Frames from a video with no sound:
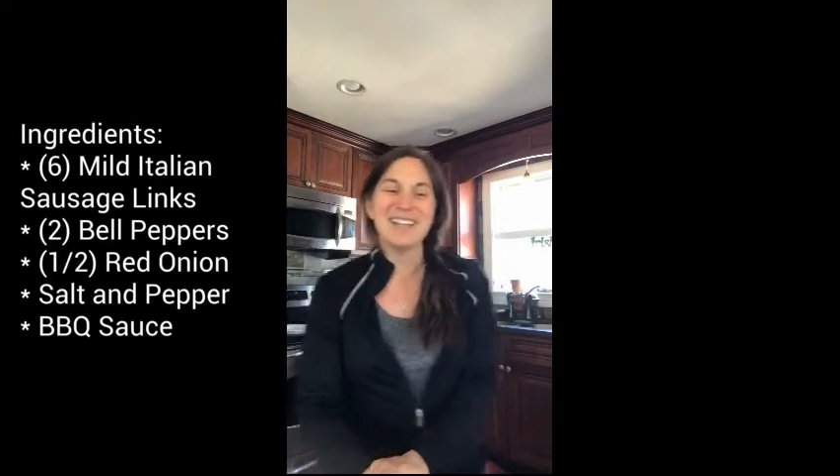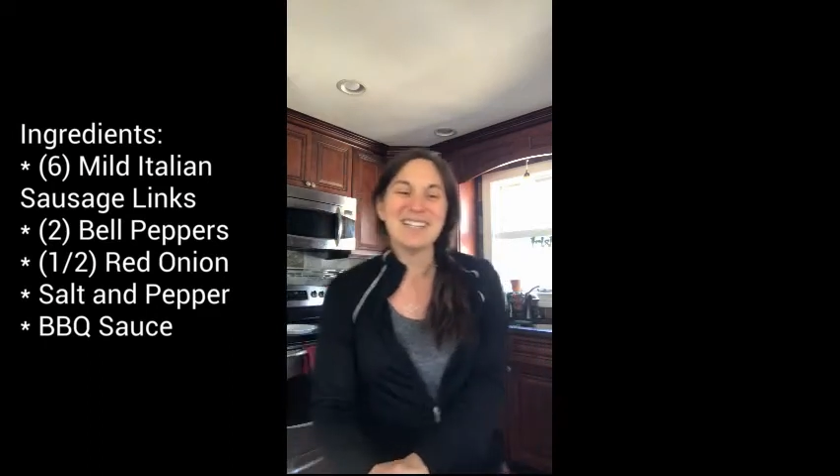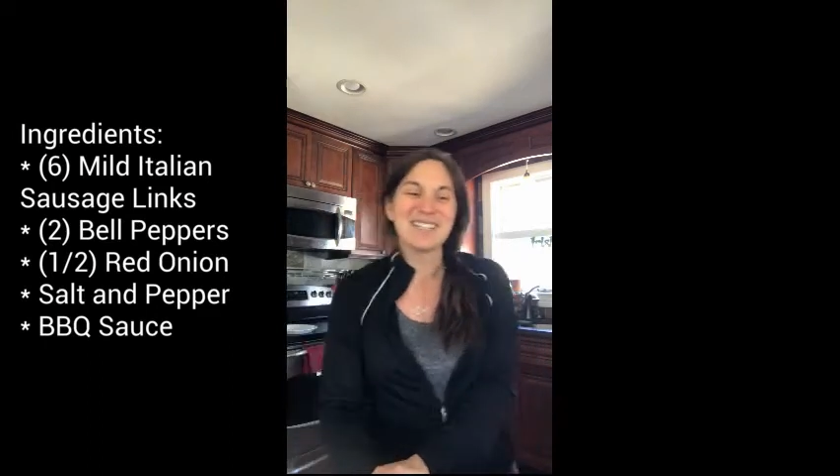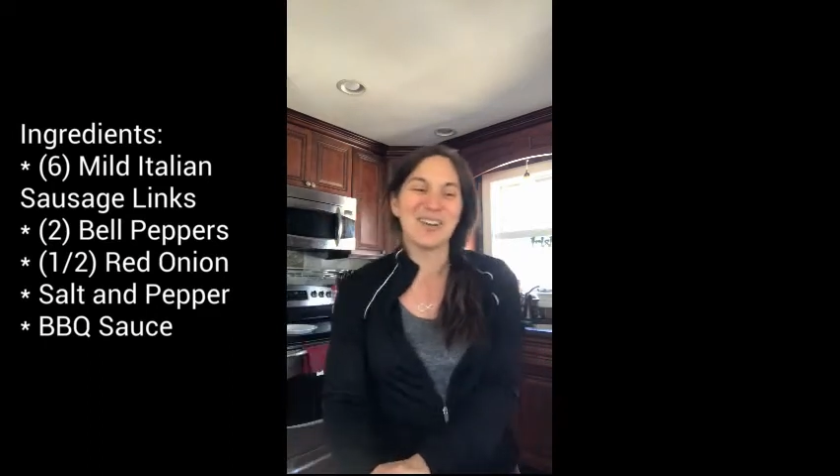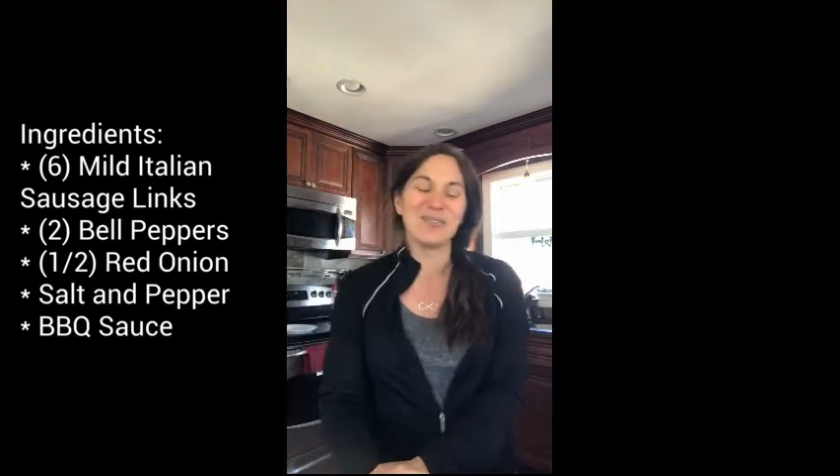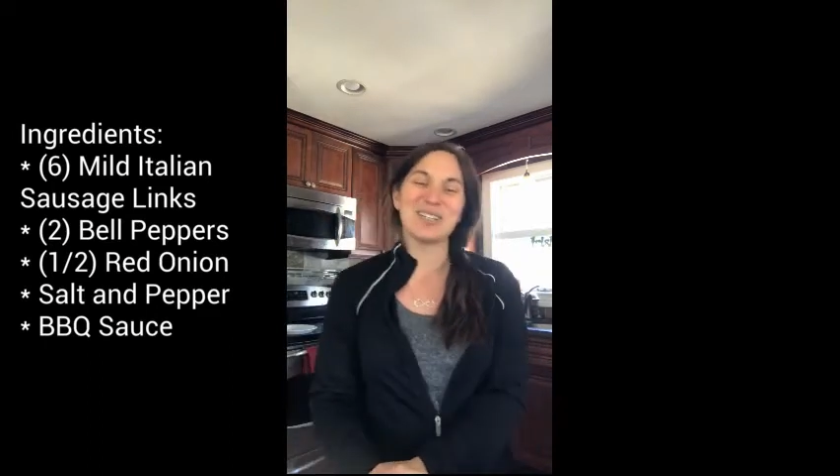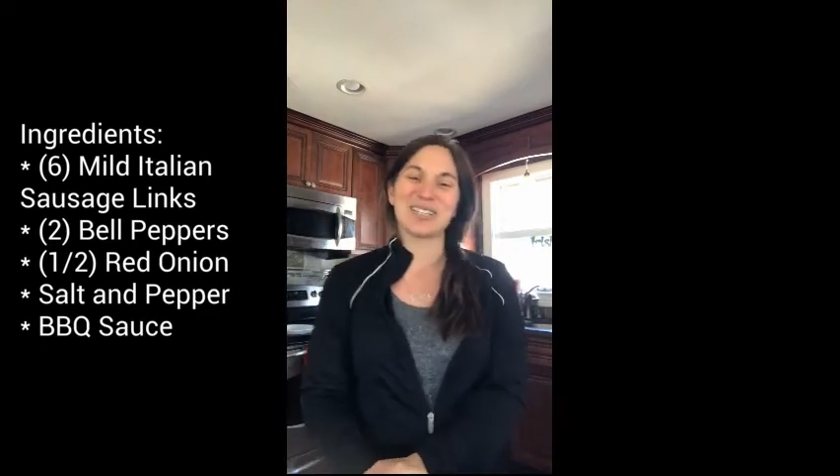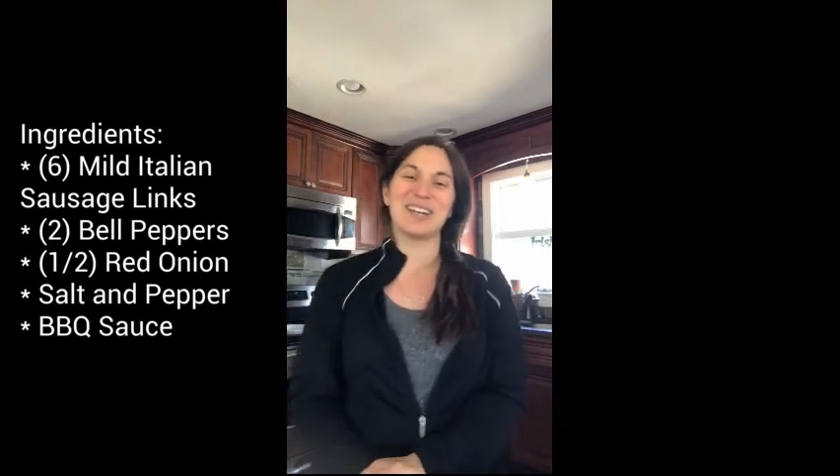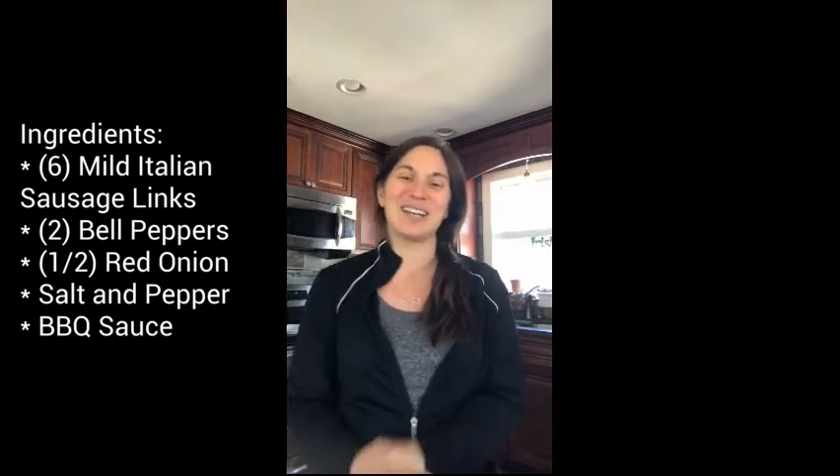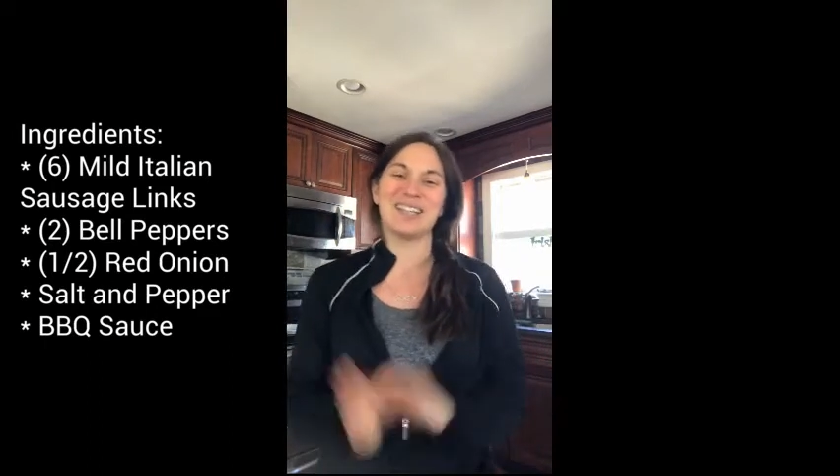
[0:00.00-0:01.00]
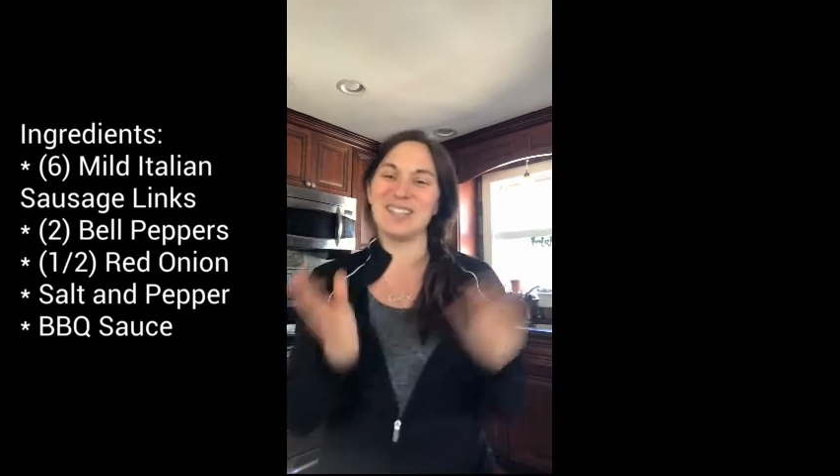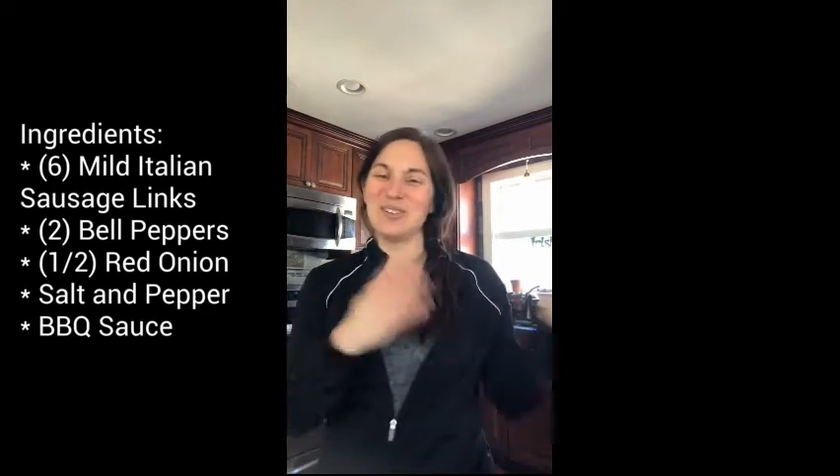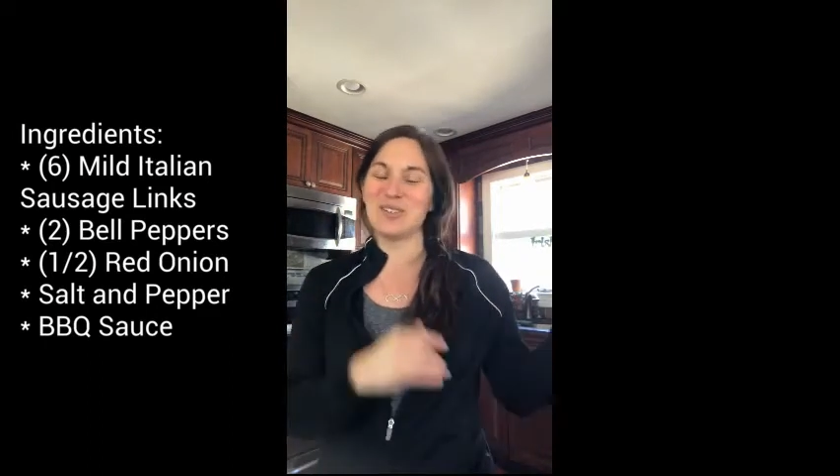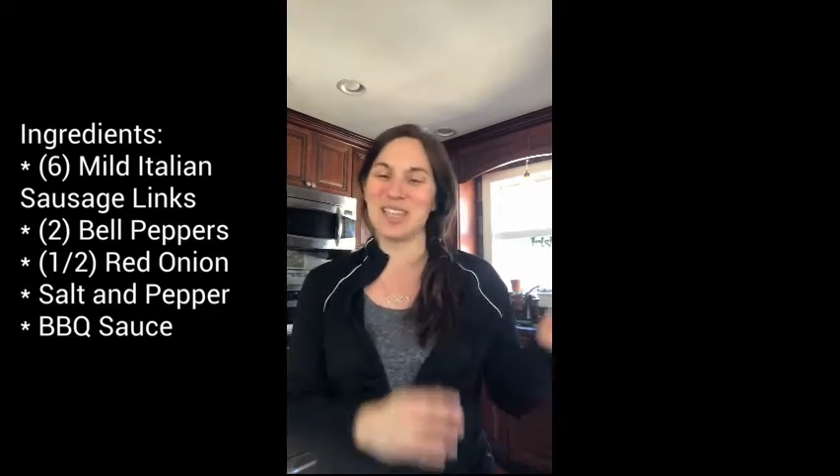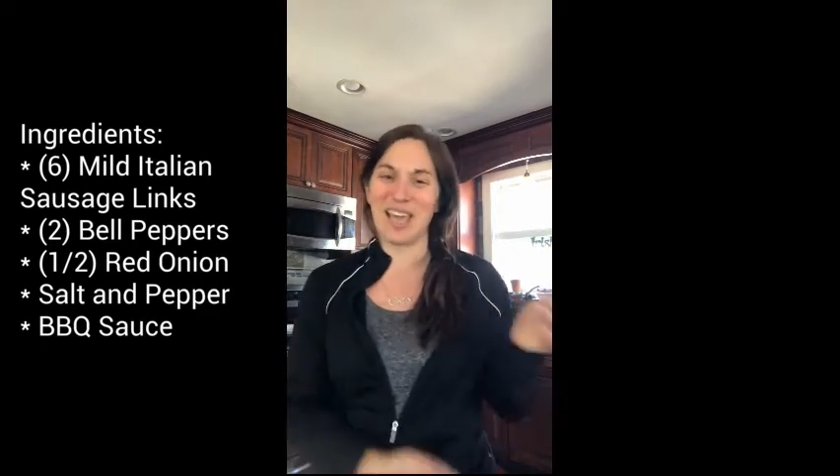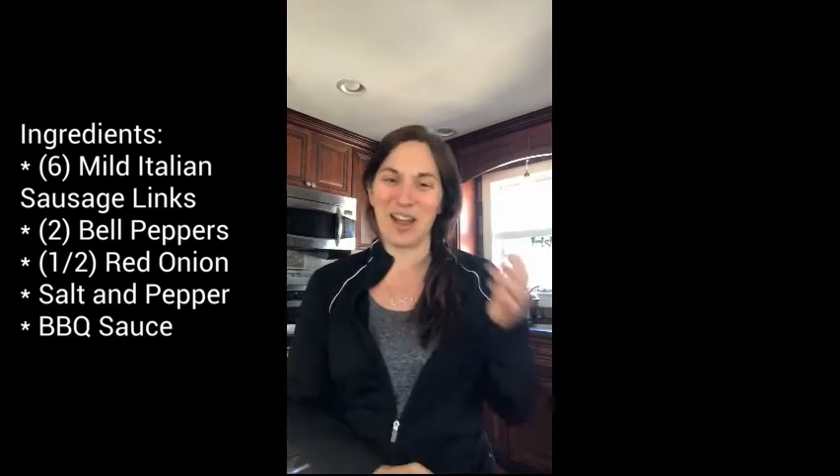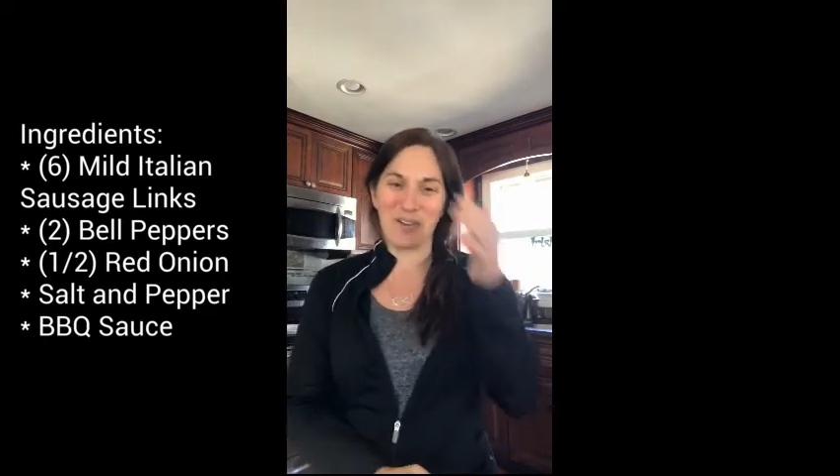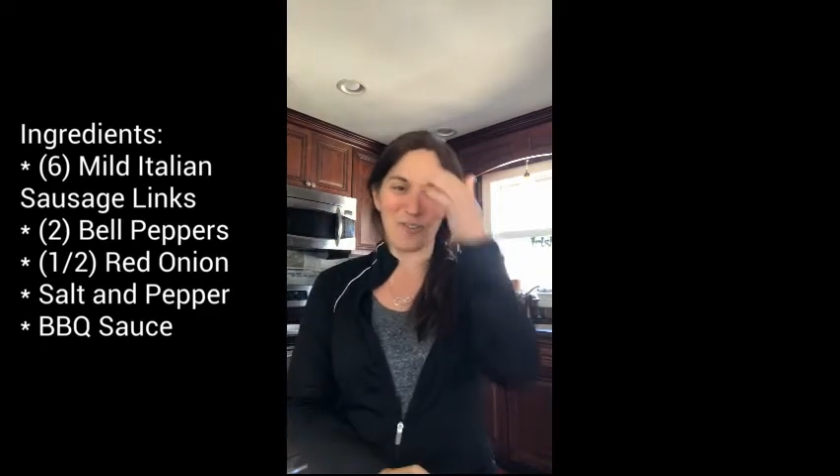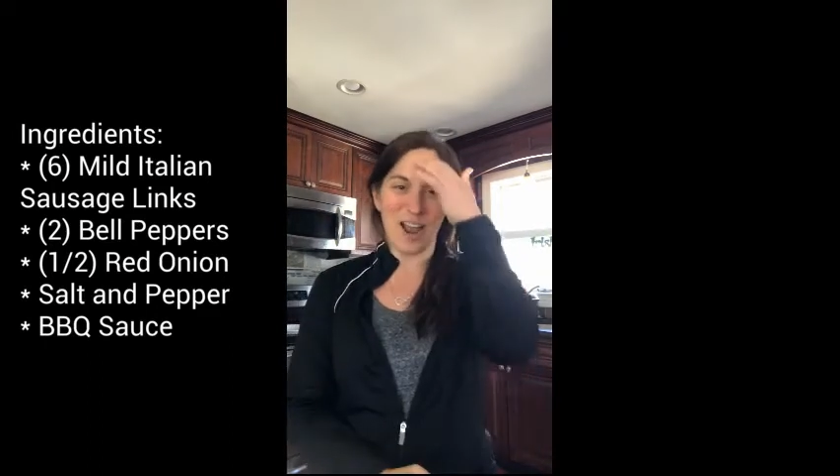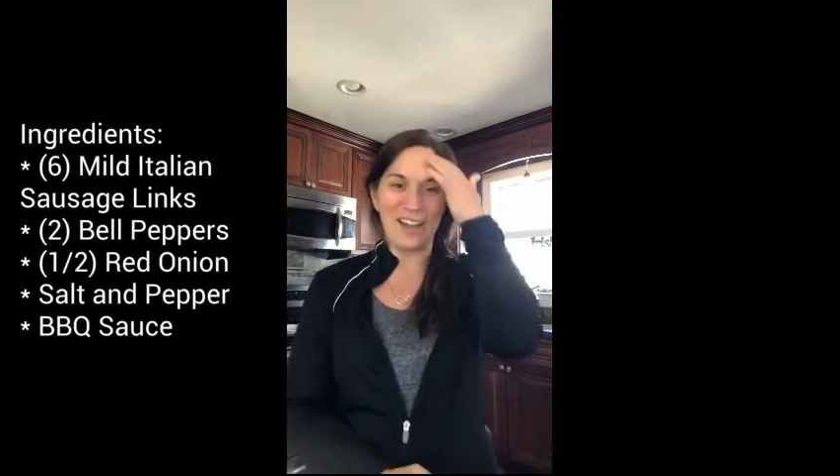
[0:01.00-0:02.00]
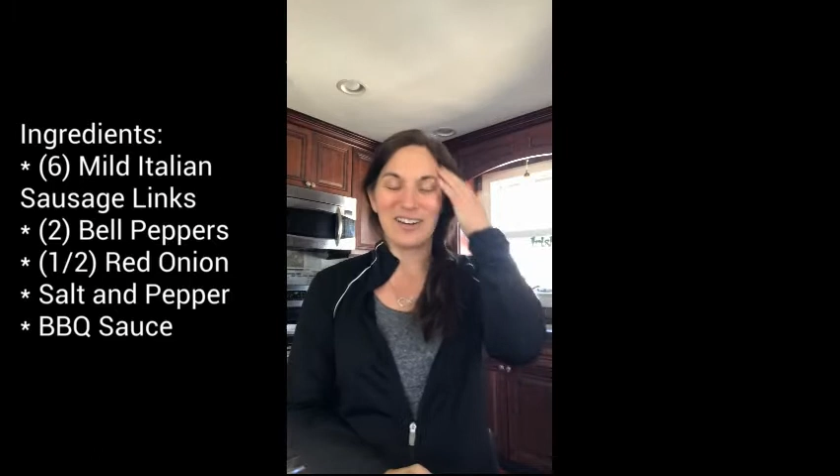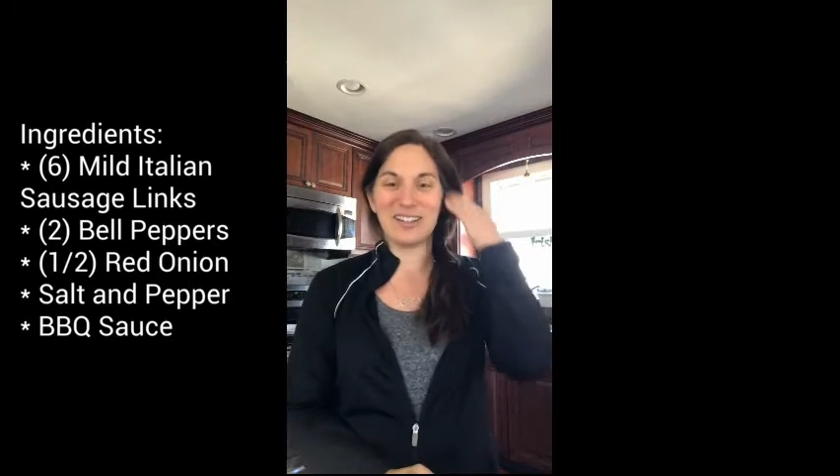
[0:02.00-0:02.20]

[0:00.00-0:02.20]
So I'm just going to use the air fryer.